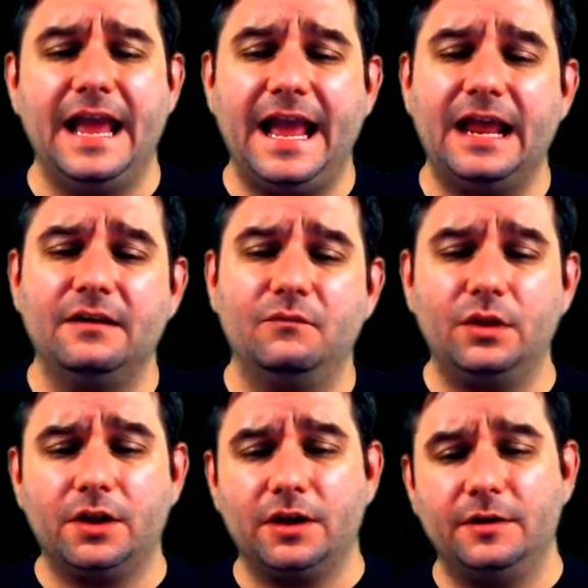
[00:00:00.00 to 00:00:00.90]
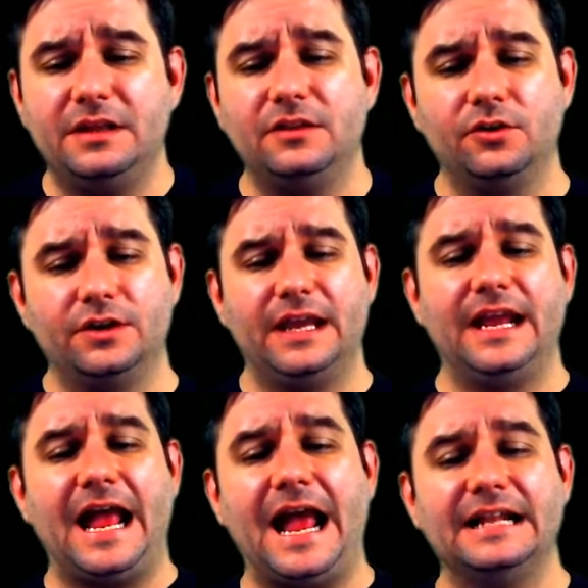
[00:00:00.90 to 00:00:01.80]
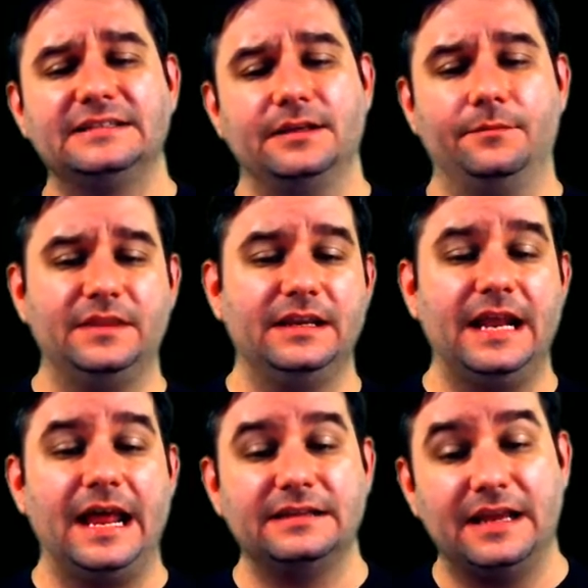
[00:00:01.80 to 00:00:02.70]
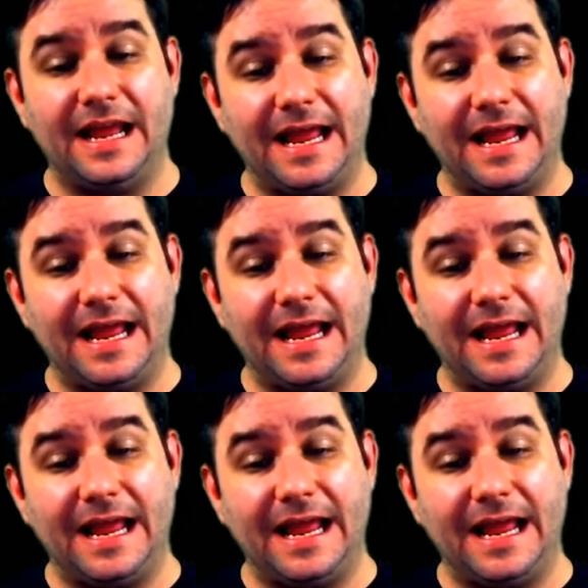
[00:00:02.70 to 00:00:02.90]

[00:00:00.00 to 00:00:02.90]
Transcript: and we're going to be looking at something that